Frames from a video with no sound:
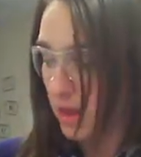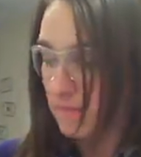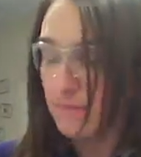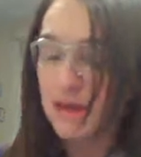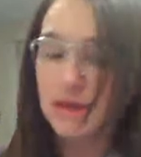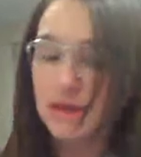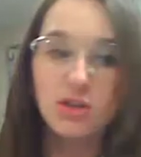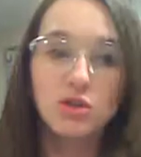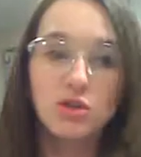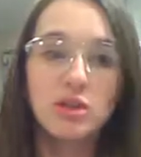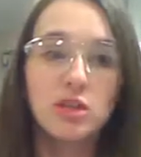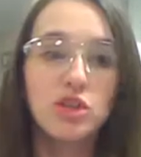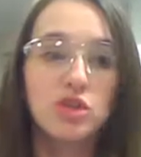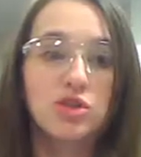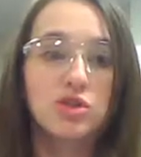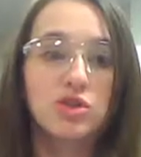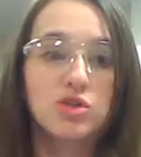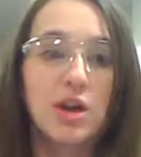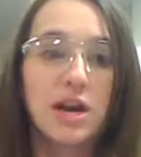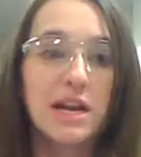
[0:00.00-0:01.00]
Make sure that
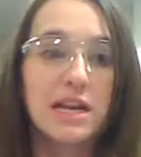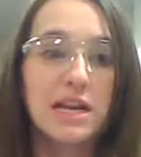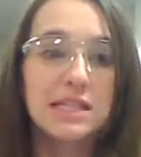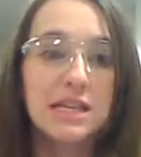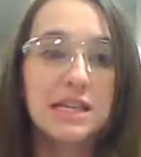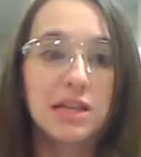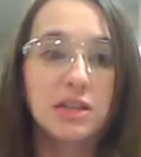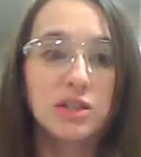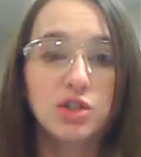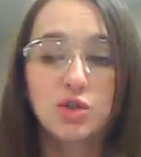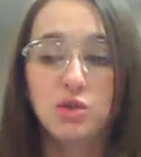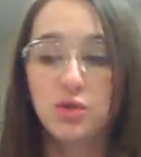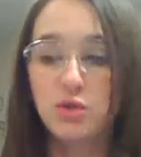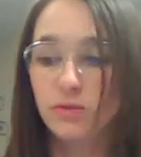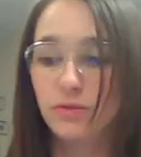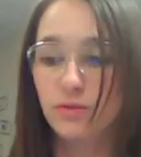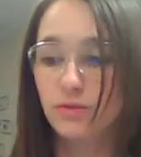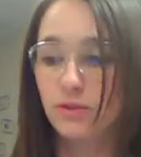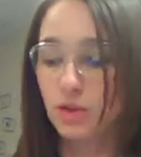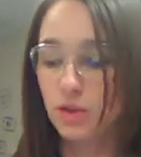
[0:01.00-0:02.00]
your tray doesn't get too
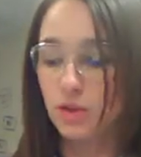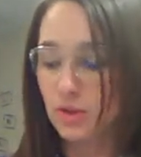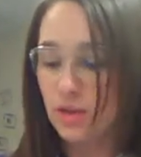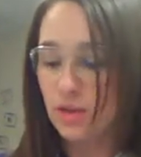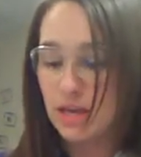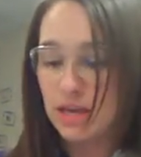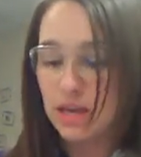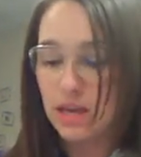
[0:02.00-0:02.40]
full.